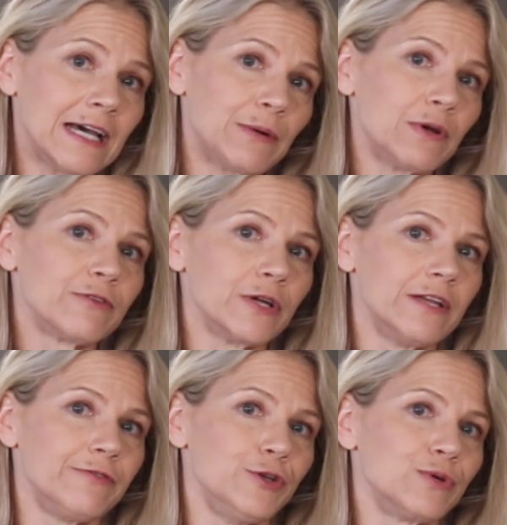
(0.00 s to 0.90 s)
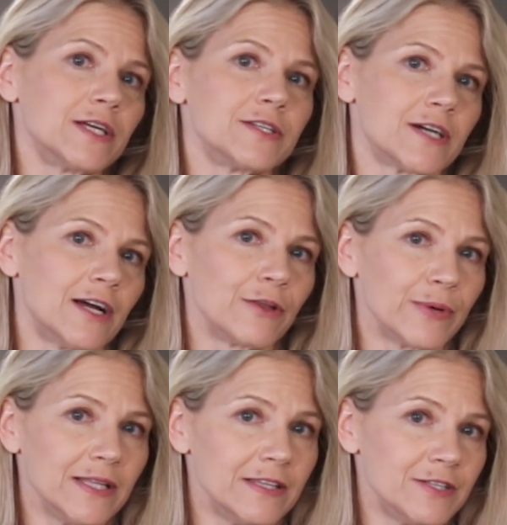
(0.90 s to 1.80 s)
However, if you can
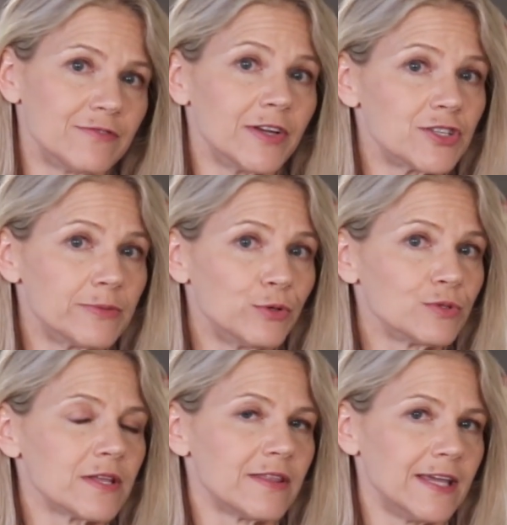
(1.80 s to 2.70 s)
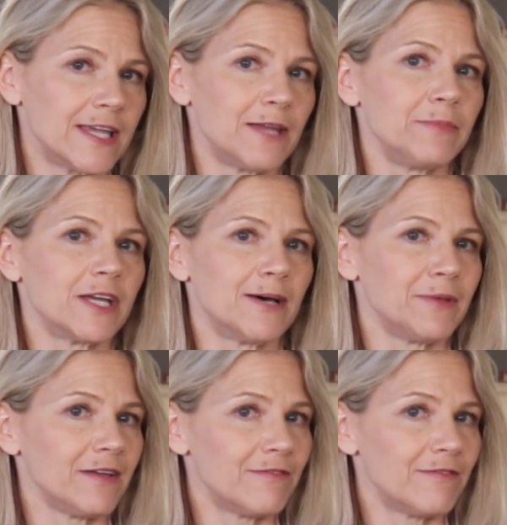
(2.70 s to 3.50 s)
tolerate these vegetables, they can become a